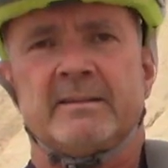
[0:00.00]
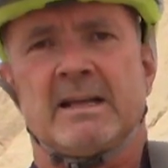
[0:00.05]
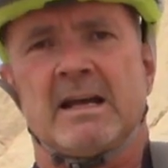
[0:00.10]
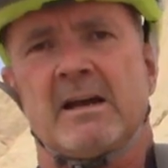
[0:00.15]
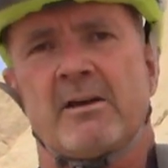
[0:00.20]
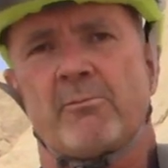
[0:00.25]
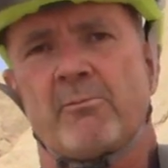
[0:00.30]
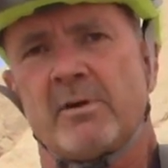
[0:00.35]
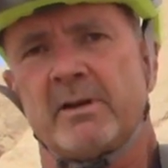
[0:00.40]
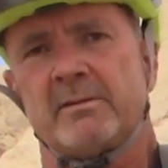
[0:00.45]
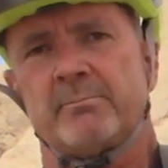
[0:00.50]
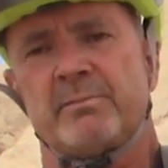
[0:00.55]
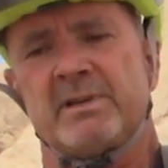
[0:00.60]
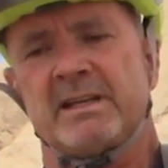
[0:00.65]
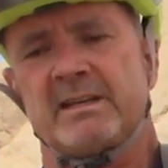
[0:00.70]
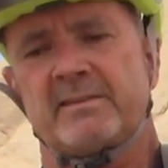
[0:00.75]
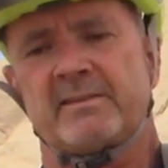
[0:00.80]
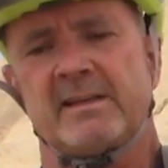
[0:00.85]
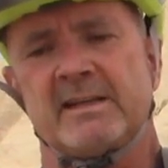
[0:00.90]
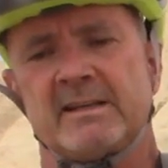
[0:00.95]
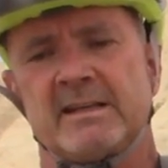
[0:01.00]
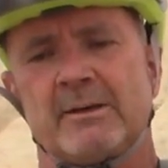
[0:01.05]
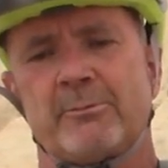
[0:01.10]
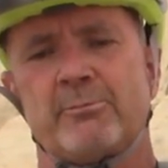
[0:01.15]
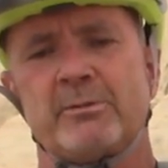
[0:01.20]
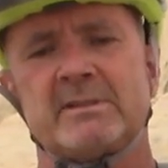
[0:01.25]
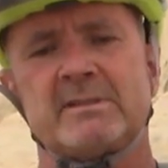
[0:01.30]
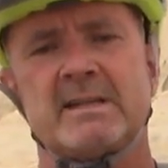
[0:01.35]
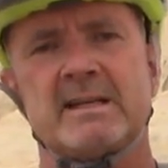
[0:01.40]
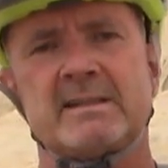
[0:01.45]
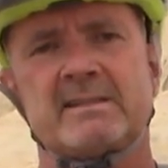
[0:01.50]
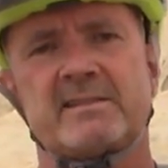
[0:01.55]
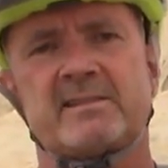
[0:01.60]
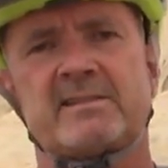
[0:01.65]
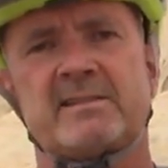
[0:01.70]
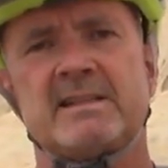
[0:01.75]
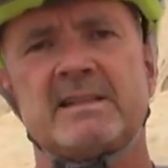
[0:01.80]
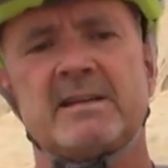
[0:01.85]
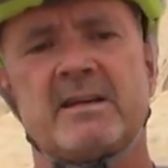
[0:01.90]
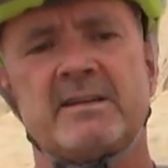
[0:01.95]
Now, one big thing I would like to
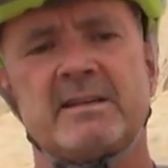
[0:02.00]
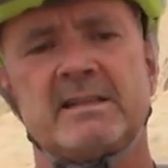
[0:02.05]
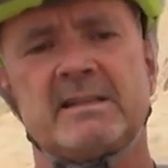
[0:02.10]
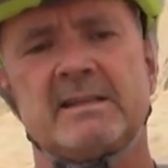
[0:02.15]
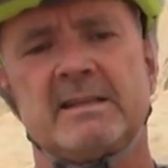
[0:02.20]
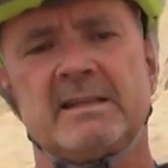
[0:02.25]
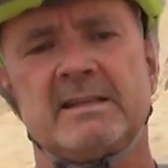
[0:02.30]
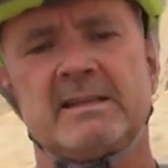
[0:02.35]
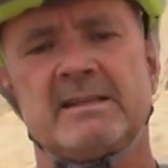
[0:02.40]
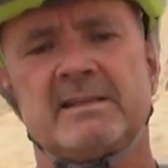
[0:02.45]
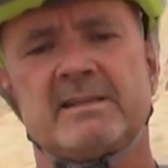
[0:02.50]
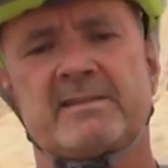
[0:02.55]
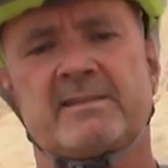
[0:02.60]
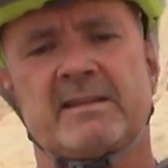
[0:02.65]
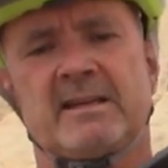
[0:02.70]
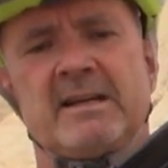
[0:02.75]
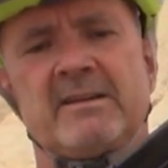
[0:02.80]
see on it is,